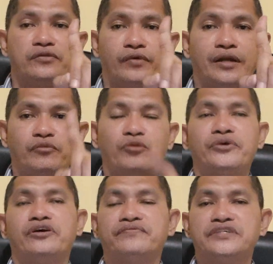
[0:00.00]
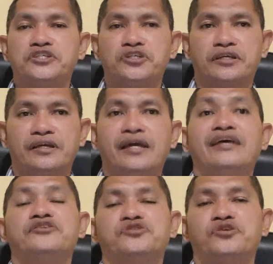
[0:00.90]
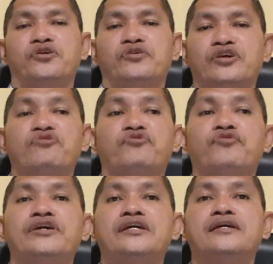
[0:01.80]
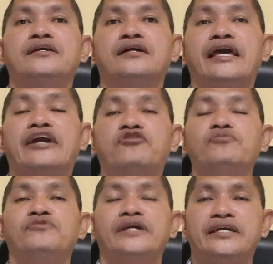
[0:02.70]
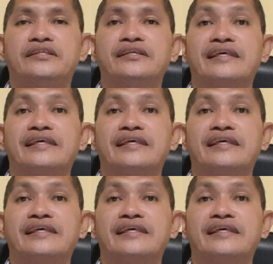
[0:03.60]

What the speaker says: in one moment of teaching. So if we accumulate